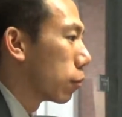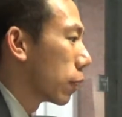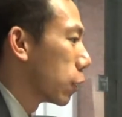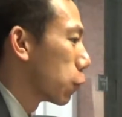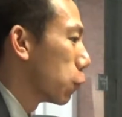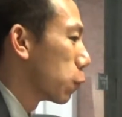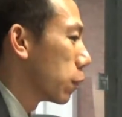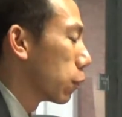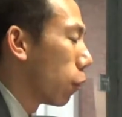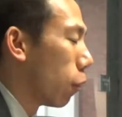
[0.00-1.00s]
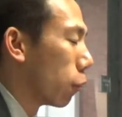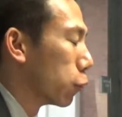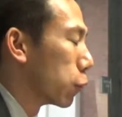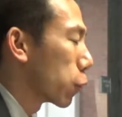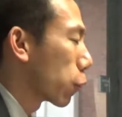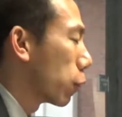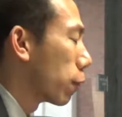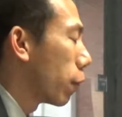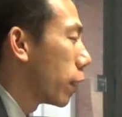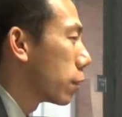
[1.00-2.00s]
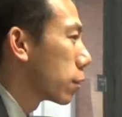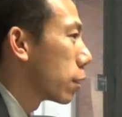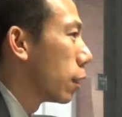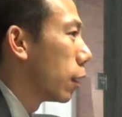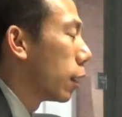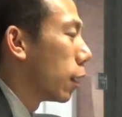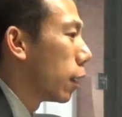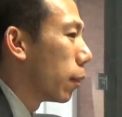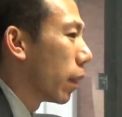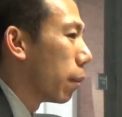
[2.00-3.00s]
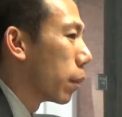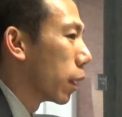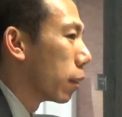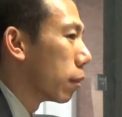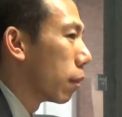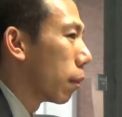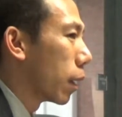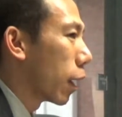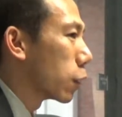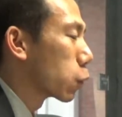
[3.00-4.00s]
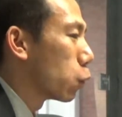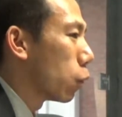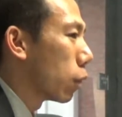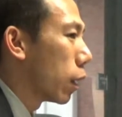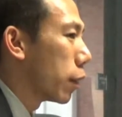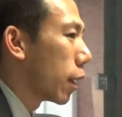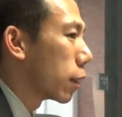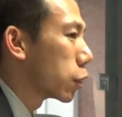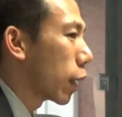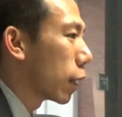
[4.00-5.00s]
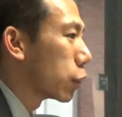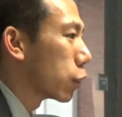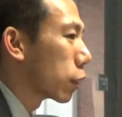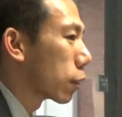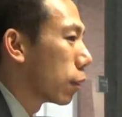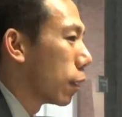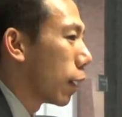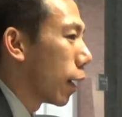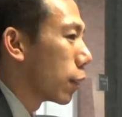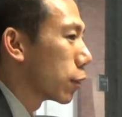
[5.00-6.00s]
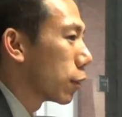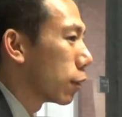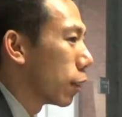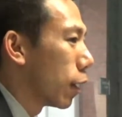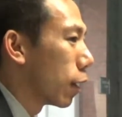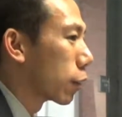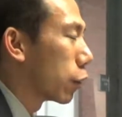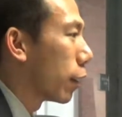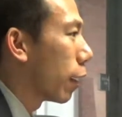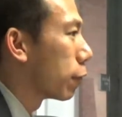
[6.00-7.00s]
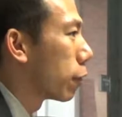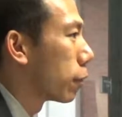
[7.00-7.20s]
introduce me to a whole new circle of friends that made high school not as challenging as it could have.